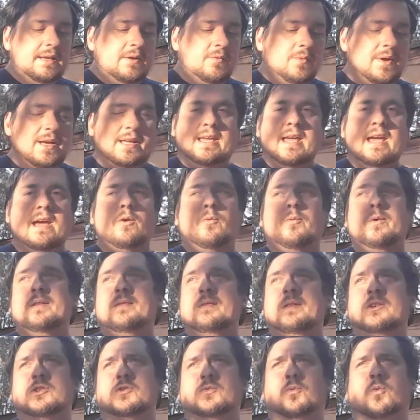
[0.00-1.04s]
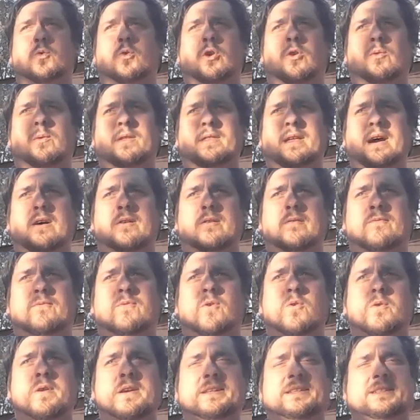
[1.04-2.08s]
we can't win this war without
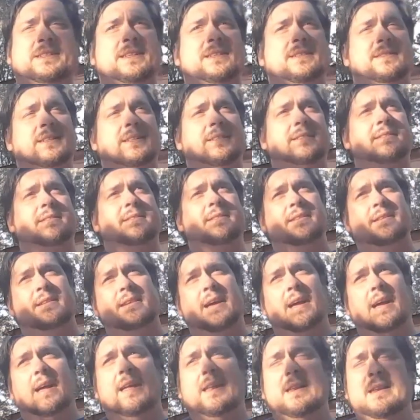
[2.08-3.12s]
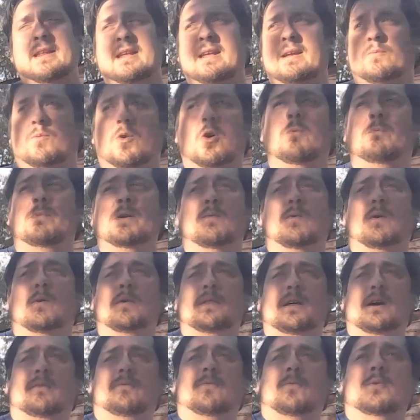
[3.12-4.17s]
foreign assistance, and it won't be won
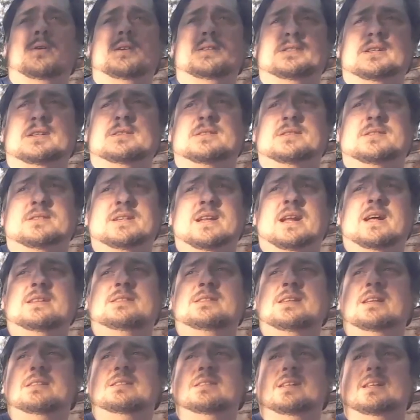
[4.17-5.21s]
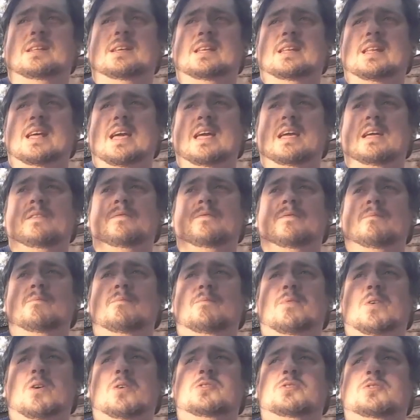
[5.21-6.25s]
without foreign assistance. The United States is going to get aid from
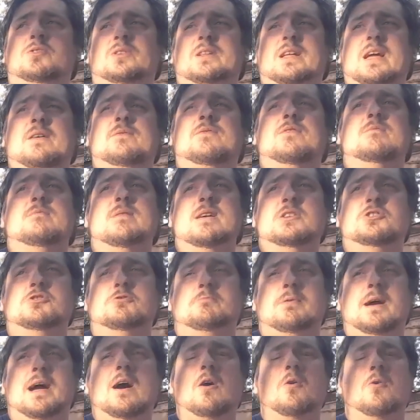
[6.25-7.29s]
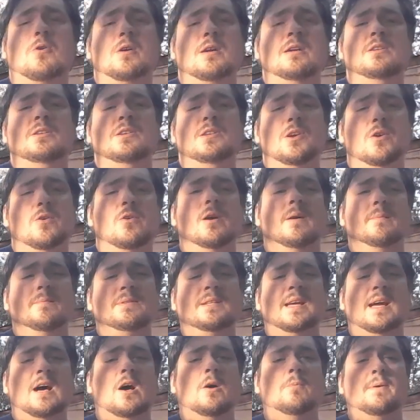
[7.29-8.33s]
virtually every major power in Europe
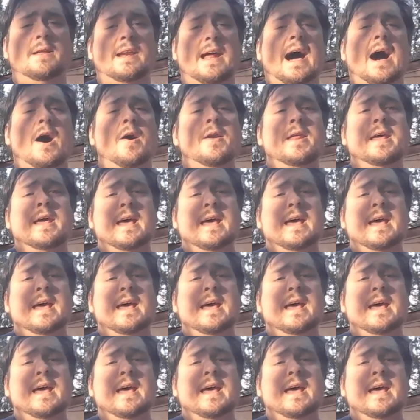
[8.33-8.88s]
to help it out.